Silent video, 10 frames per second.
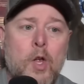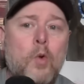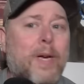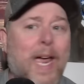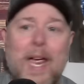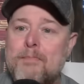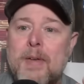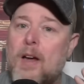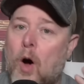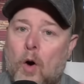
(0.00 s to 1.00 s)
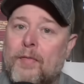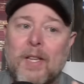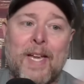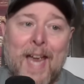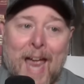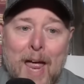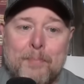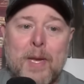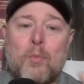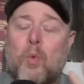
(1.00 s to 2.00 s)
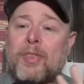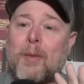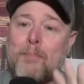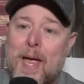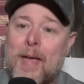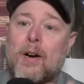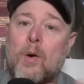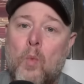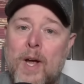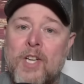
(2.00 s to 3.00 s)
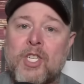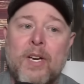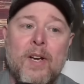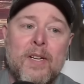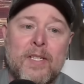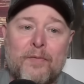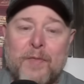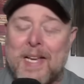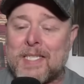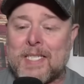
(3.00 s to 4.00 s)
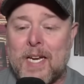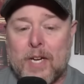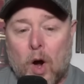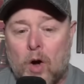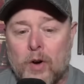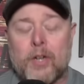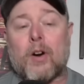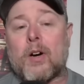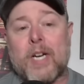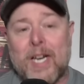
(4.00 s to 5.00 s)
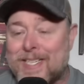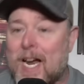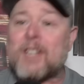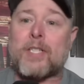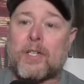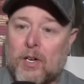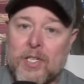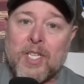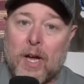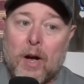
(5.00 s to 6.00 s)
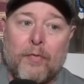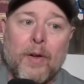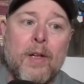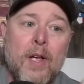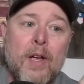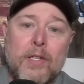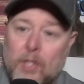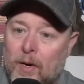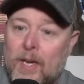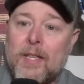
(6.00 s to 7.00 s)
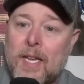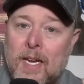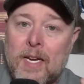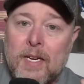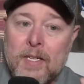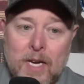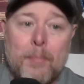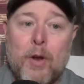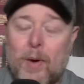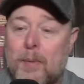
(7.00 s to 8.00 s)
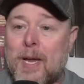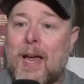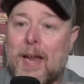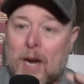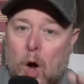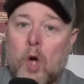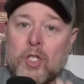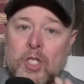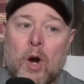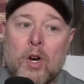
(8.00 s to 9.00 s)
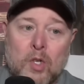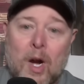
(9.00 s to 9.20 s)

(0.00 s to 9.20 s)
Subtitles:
You can't be overly happy with the manner in which Napheesa Collier conducted herself during the WNBA All-Star